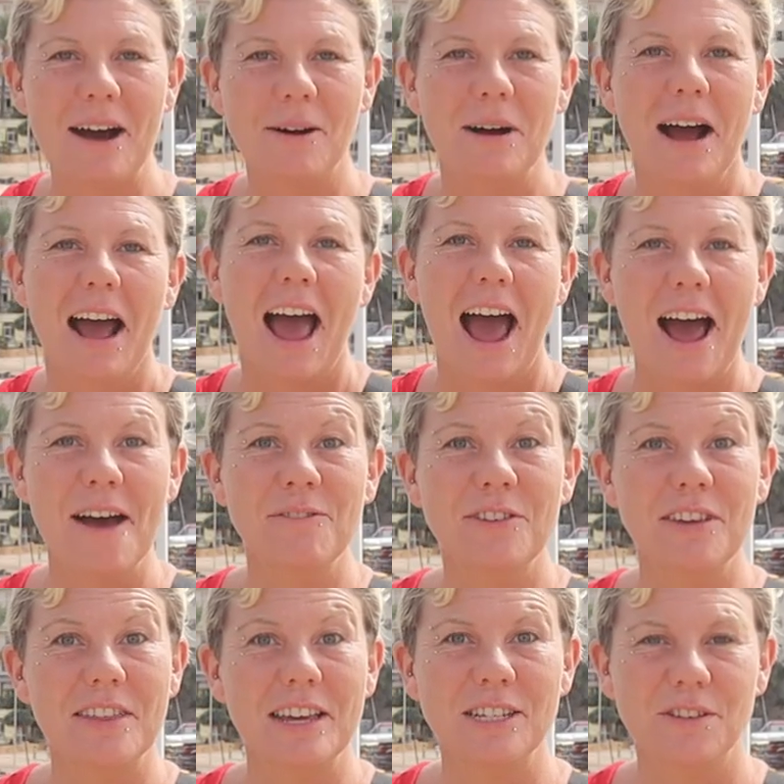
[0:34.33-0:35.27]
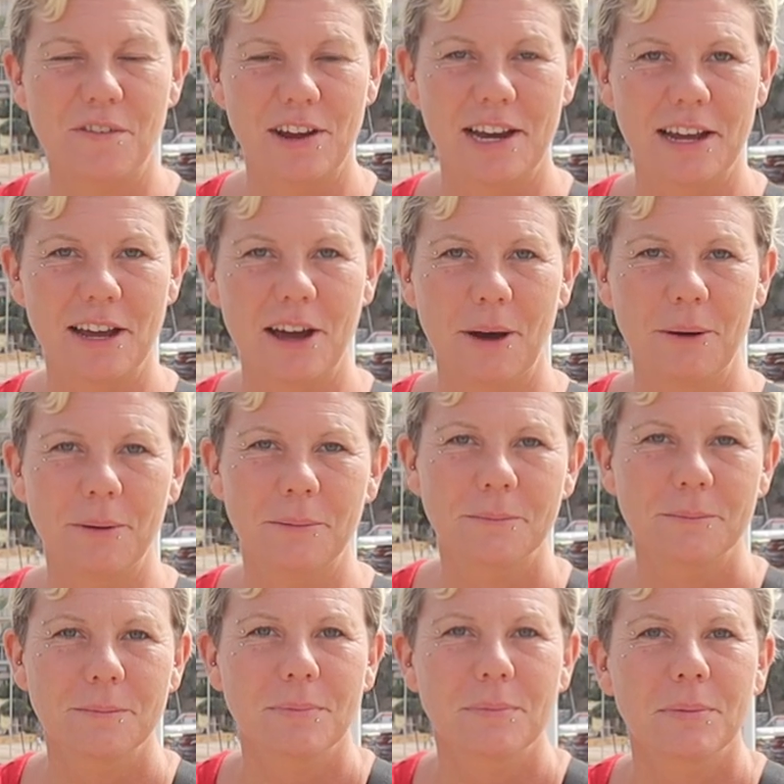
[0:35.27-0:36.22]
out after this video.
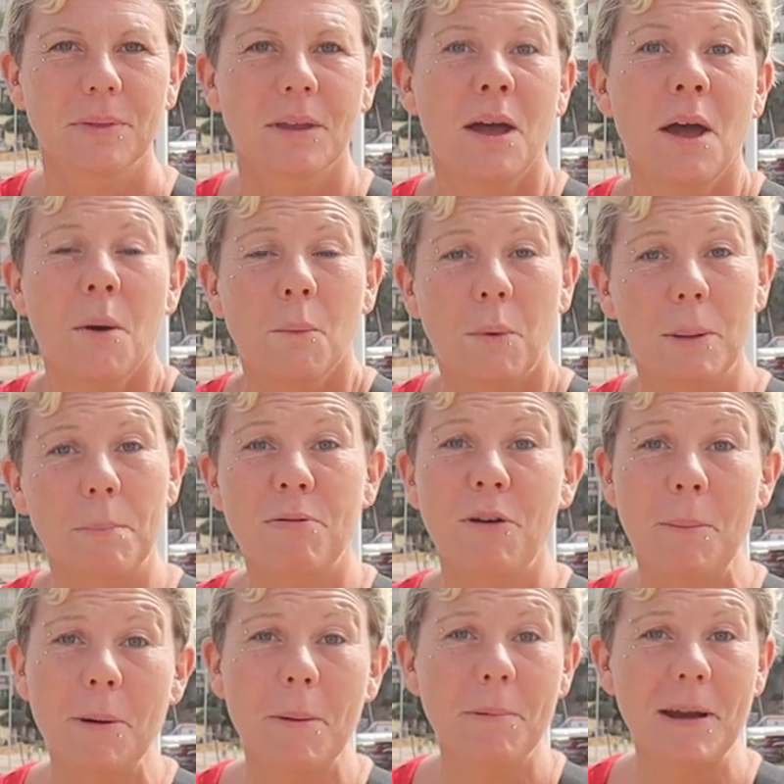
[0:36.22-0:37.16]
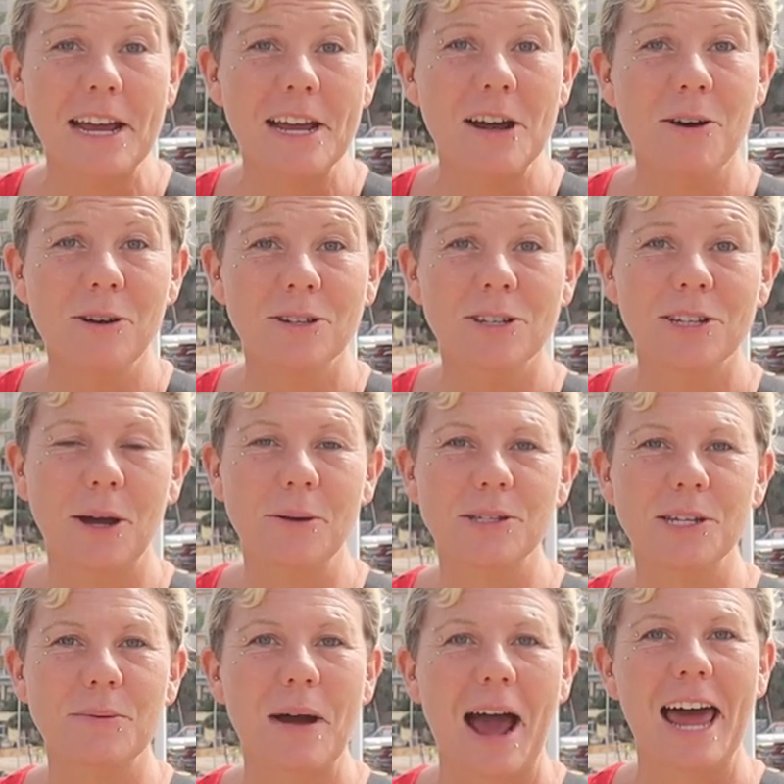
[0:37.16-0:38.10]
We'll probably also
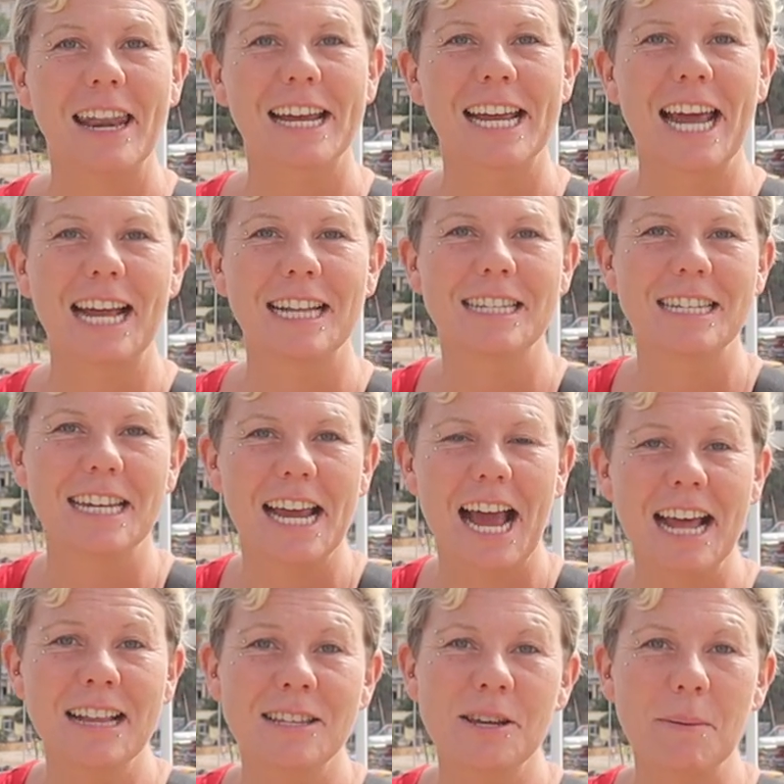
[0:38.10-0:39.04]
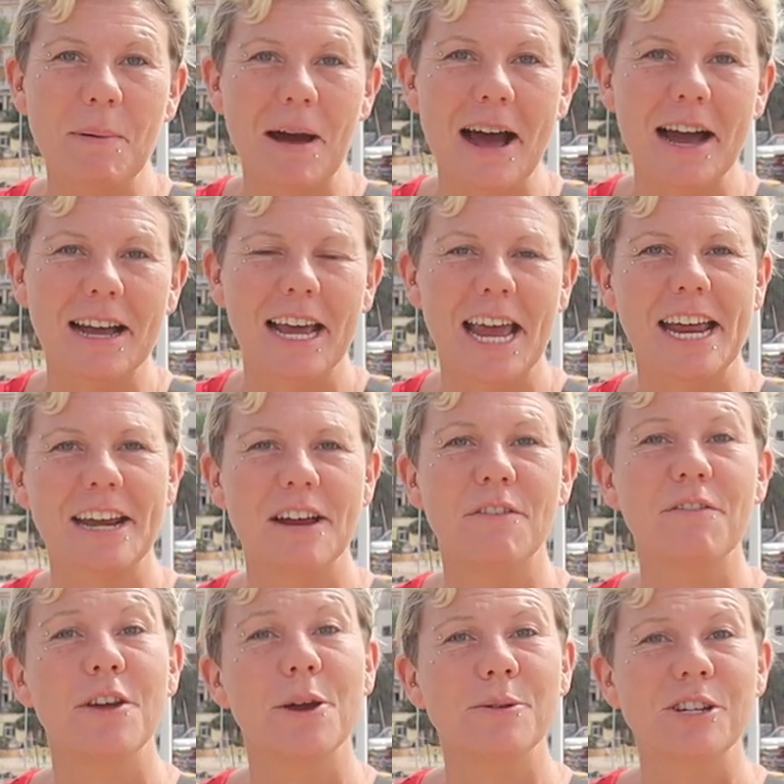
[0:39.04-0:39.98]
do Alicante and Tabarca in a
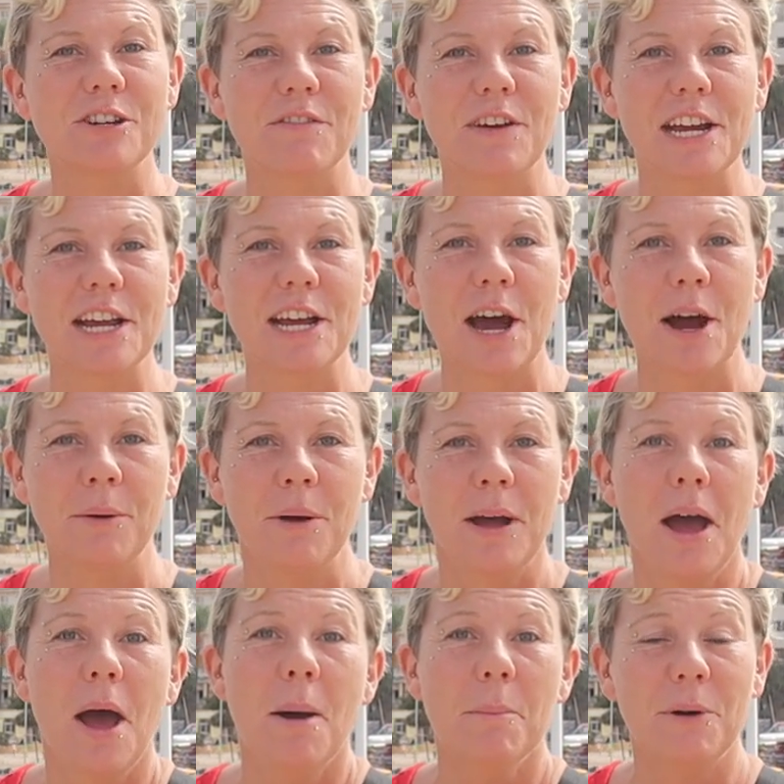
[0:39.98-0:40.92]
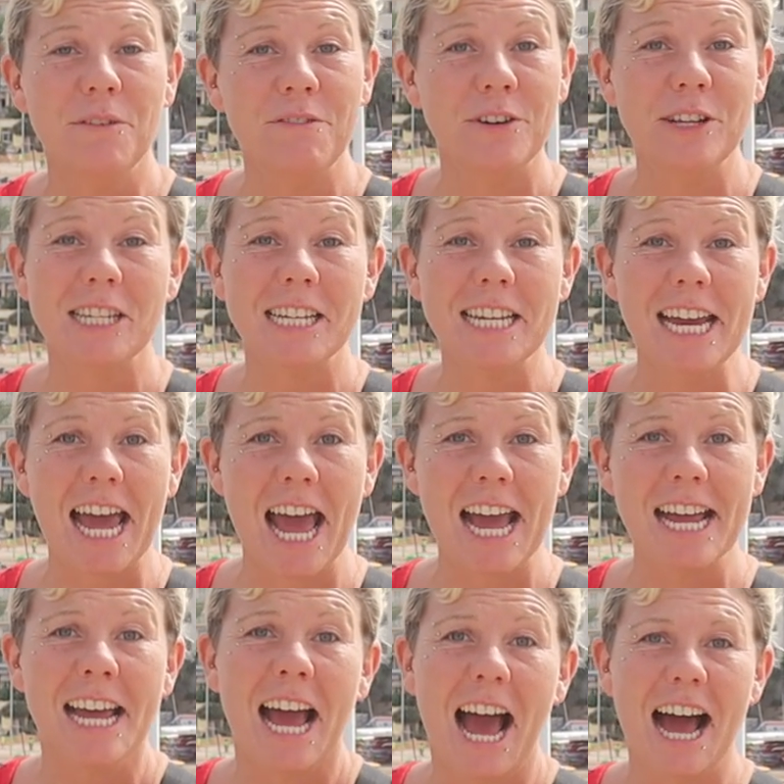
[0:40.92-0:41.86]
future video, but for
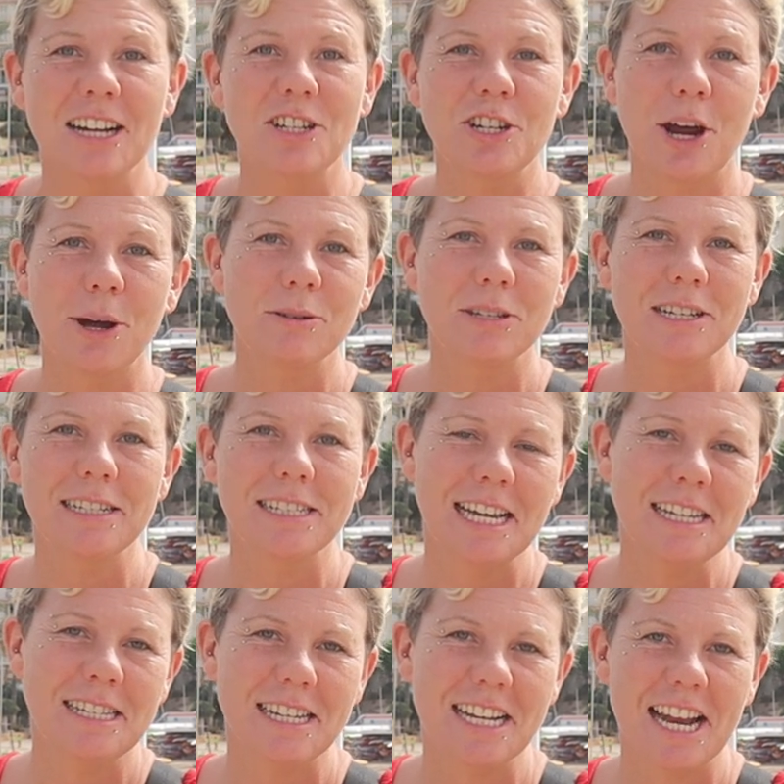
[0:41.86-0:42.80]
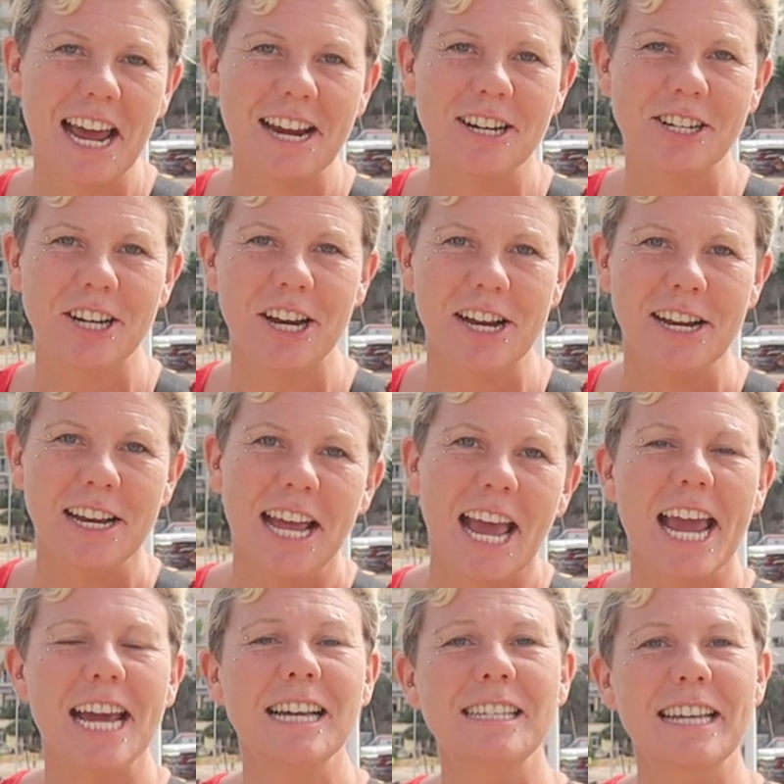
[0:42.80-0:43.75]
today, our chosen destination
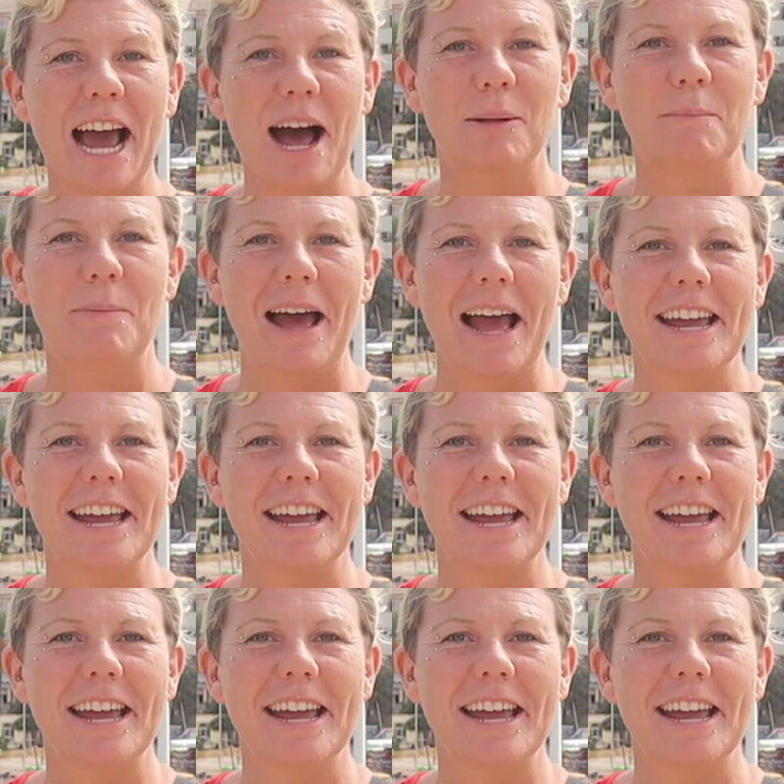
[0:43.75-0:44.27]
is Calpe.